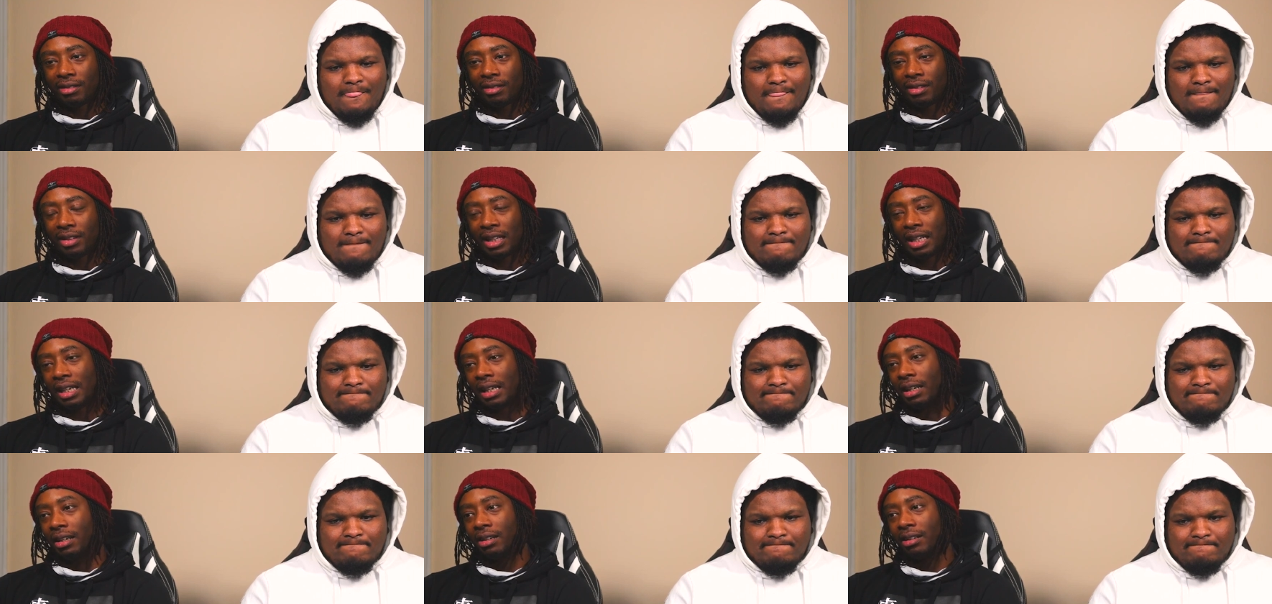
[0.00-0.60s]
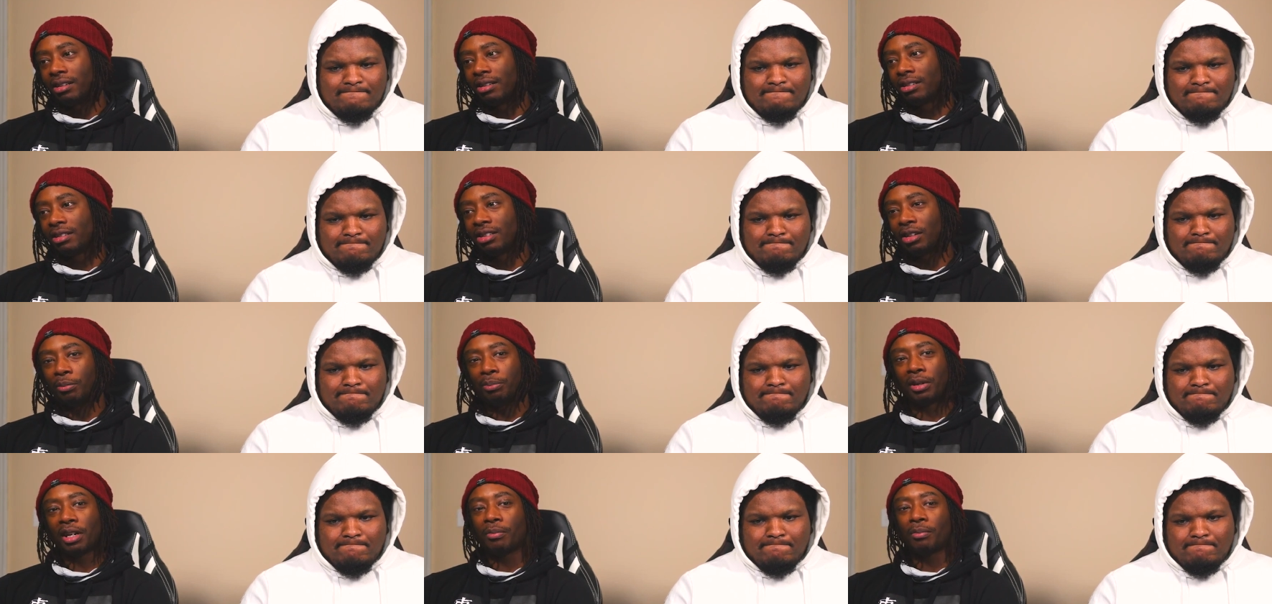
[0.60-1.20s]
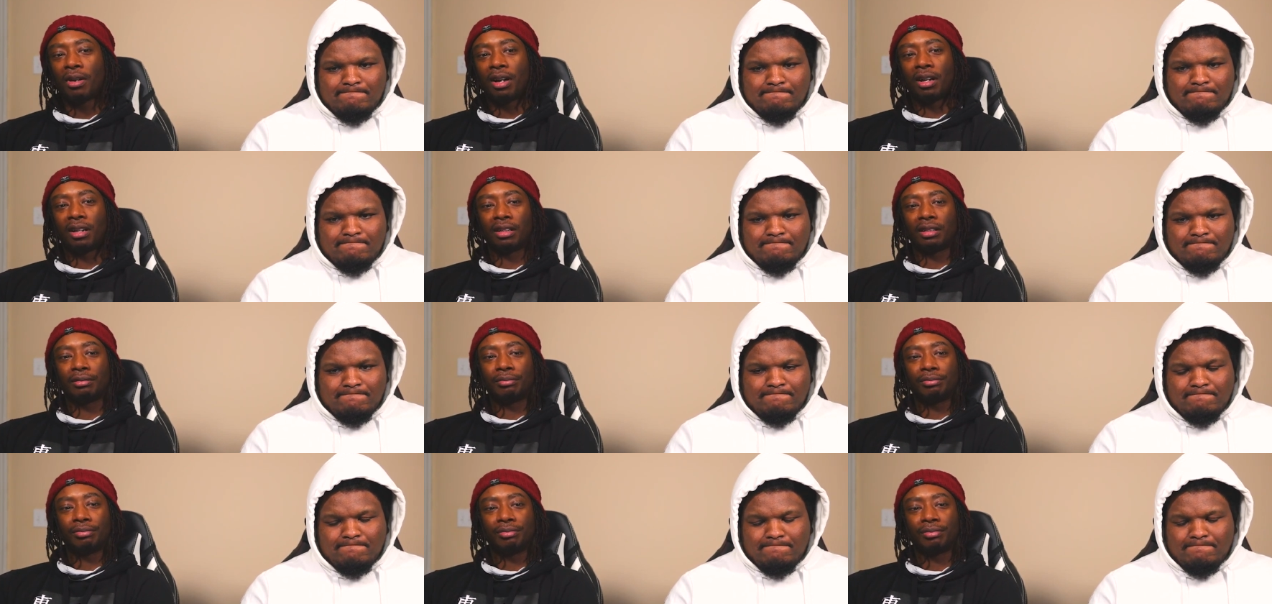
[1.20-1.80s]
Speaker 1: yeah, so Big
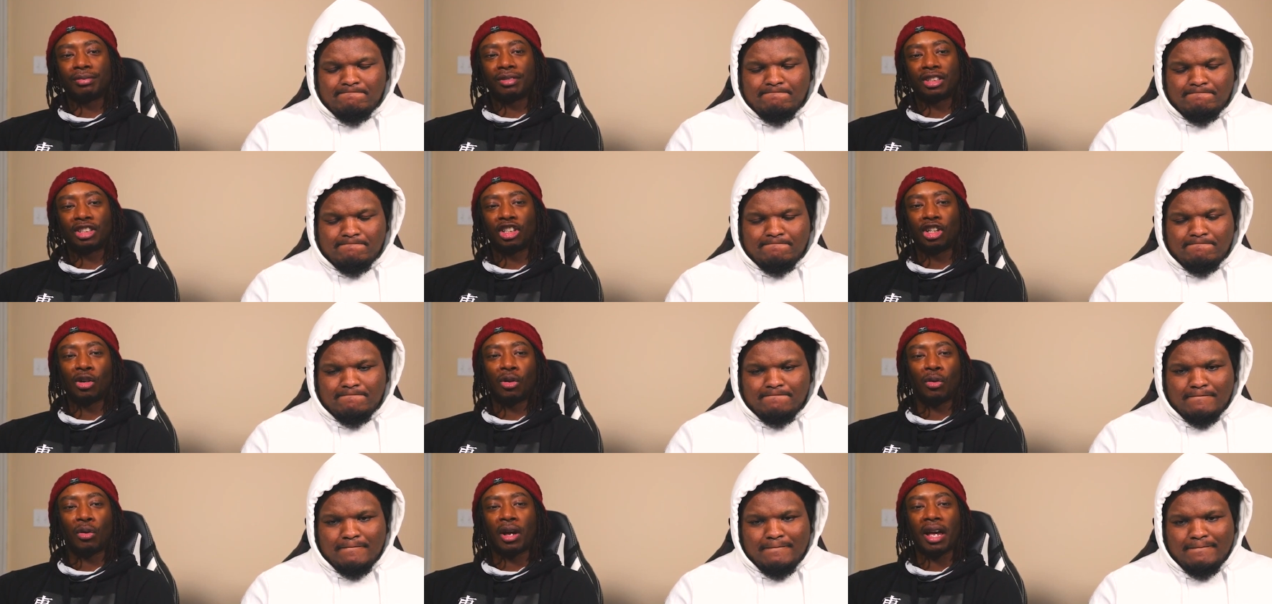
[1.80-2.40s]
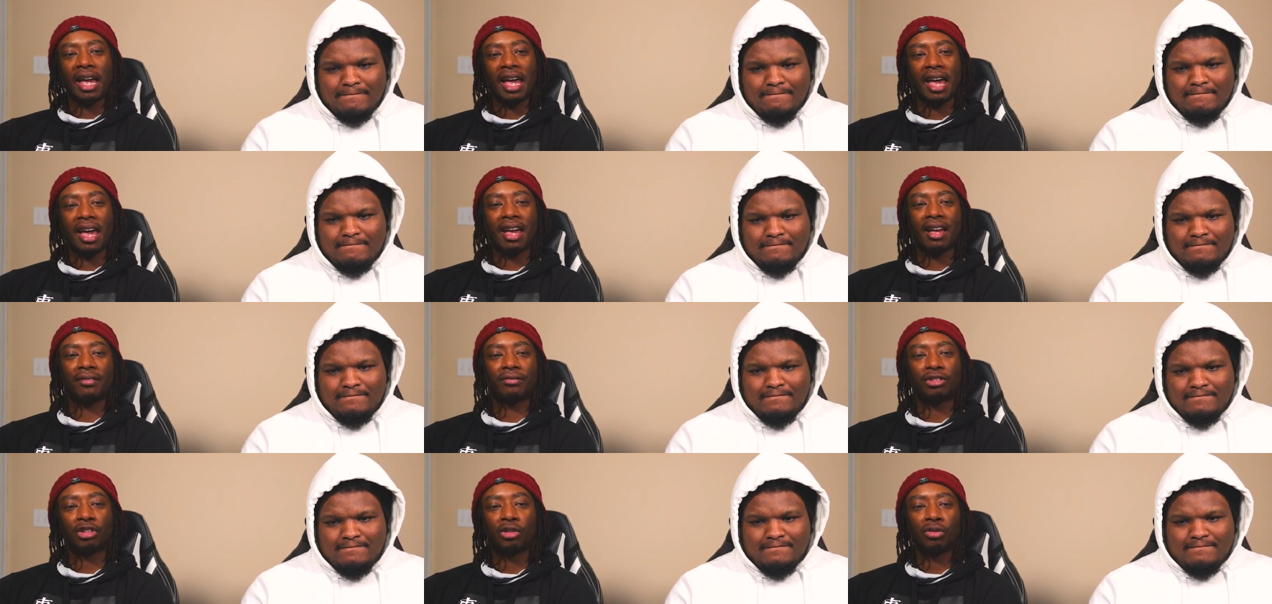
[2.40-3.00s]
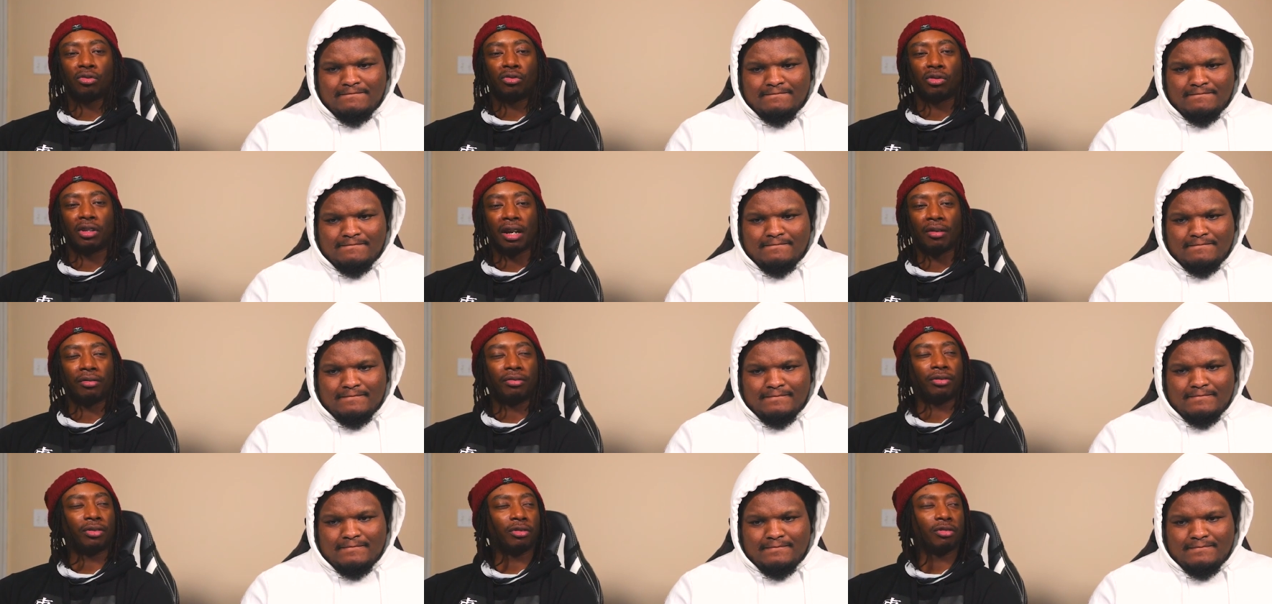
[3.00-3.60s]
Mom, she don't have two devil
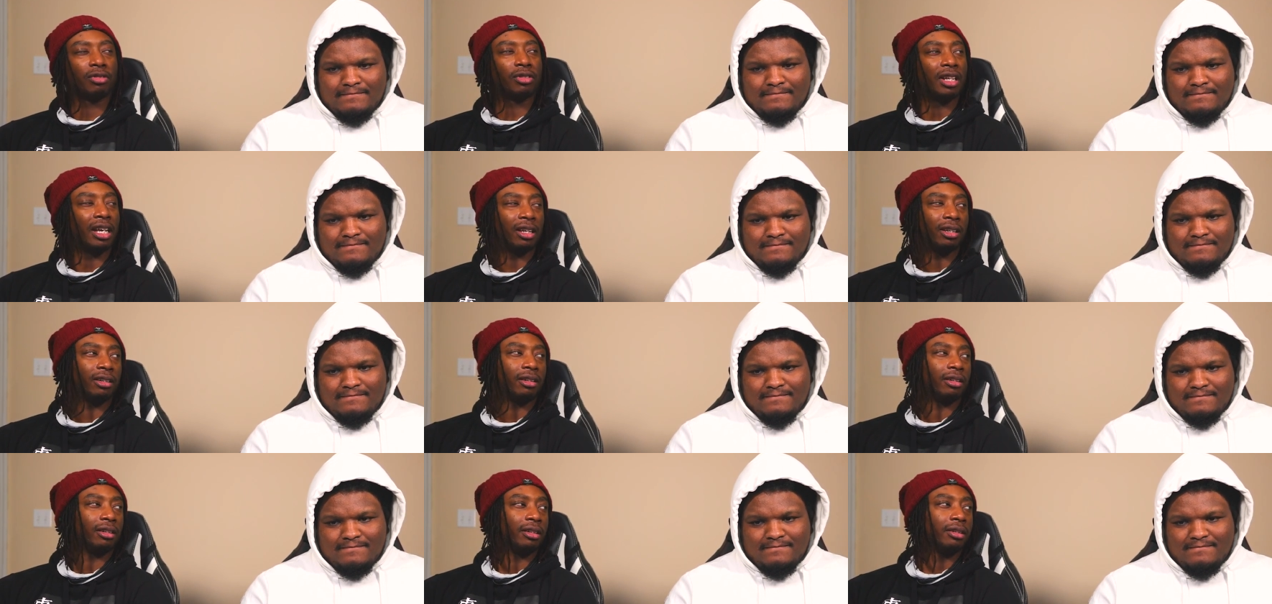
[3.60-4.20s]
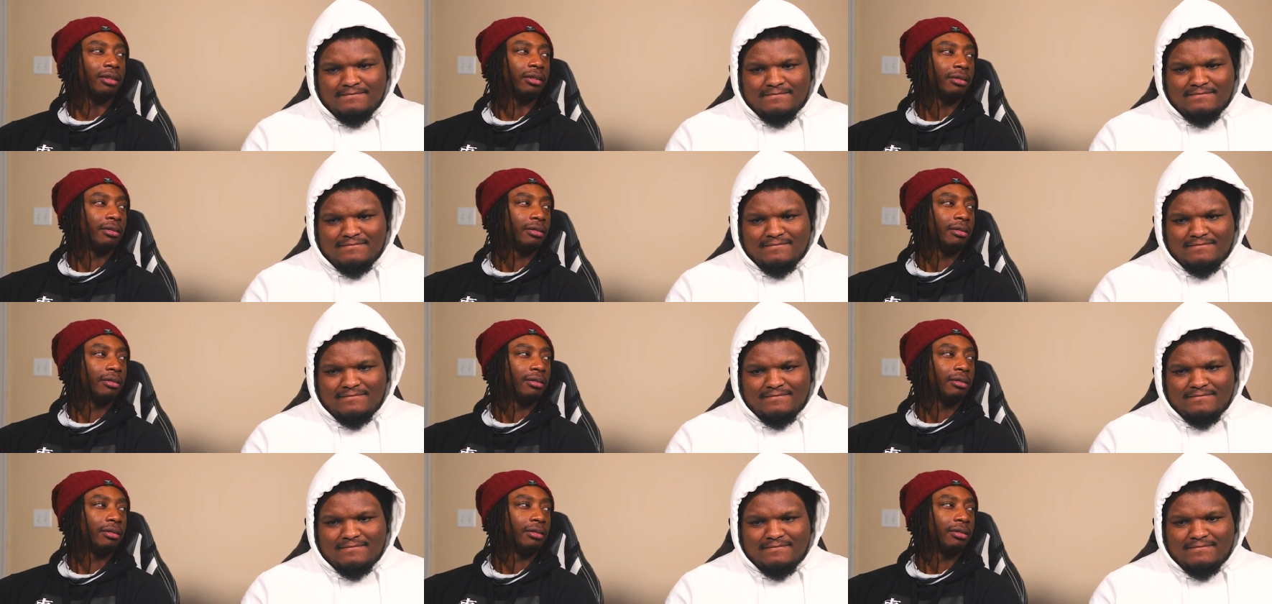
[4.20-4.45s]
fruits technically